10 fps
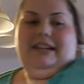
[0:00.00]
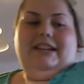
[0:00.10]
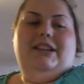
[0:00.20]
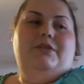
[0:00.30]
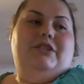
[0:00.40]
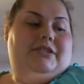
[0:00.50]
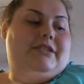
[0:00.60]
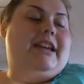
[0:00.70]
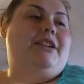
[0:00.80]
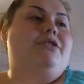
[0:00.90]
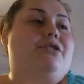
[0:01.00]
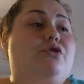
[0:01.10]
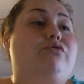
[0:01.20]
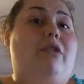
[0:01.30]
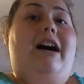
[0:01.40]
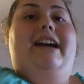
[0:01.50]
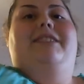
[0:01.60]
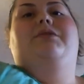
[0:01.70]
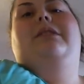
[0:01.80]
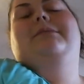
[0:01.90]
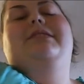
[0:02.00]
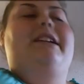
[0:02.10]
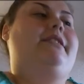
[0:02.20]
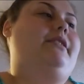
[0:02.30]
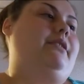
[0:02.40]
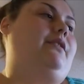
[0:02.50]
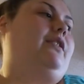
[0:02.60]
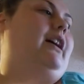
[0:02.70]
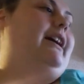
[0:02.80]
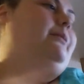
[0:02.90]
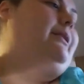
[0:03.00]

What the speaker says: like, can you just try? So I was like, fine,